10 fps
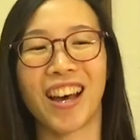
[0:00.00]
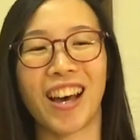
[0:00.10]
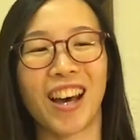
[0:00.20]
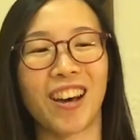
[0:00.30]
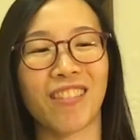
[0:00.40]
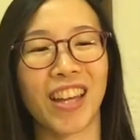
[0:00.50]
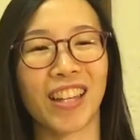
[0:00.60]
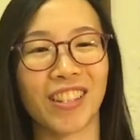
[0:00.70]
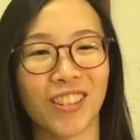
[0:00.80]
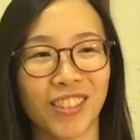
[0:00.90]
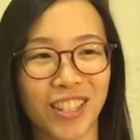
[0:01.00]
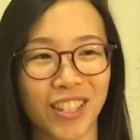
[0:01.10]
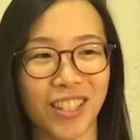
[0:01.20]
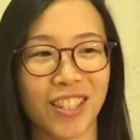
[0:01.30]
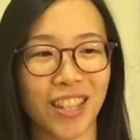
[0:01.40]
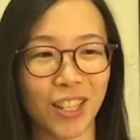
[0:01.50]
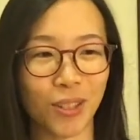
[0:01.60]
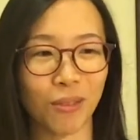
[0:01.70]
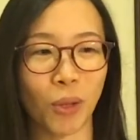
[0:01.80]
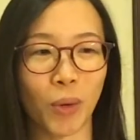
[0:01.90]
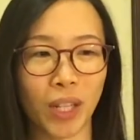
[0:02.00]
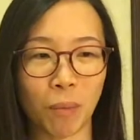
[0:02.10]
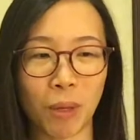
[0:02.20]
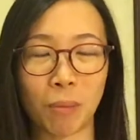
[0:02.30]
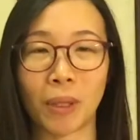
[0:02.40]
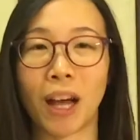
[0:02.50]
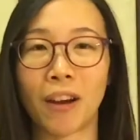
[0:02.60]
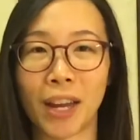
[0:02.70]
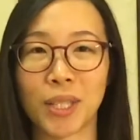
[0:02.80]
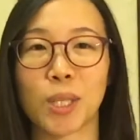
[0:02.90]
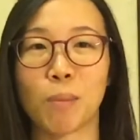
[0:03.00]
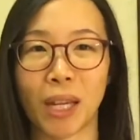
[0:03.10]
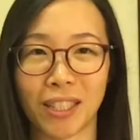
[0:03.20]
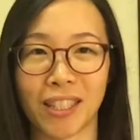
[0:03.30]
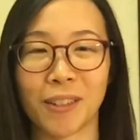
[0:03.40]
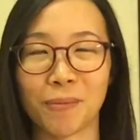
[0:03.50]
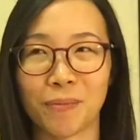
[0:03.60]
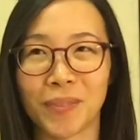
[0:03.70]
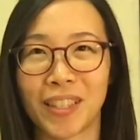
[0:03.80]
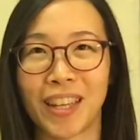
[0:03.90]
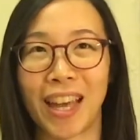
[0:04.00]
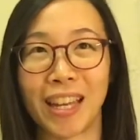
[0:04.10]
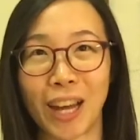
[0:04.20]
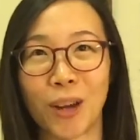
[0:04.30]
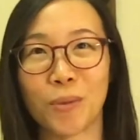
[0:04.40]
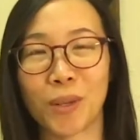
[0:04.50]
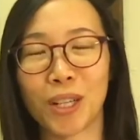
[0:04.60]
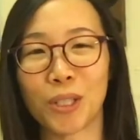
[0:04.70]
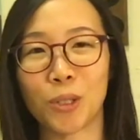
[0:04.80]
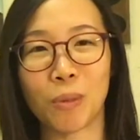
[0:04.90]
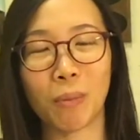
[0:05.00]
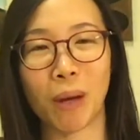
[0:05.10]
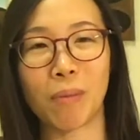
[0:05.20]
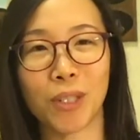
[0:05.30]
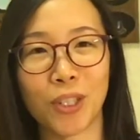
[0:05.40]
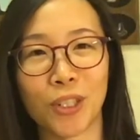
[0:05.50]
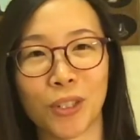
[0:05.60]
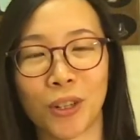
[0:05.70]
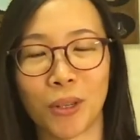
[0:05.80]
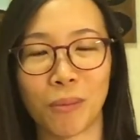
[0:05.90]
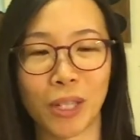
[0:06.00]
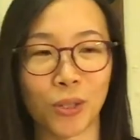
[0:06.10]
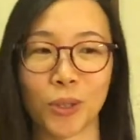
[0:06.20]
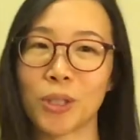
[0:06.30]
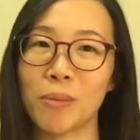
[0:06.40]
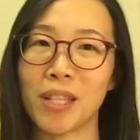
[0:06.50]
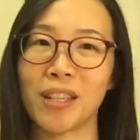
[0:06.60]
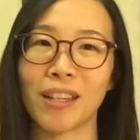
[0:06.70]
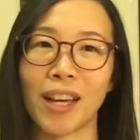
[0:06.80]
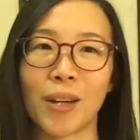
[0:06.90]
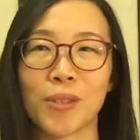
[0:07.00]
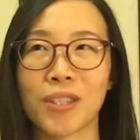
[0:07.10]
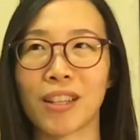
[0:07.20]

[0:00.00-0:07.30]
and there's this sense of knowing that people are expecting an artwork to be published on my social media accounts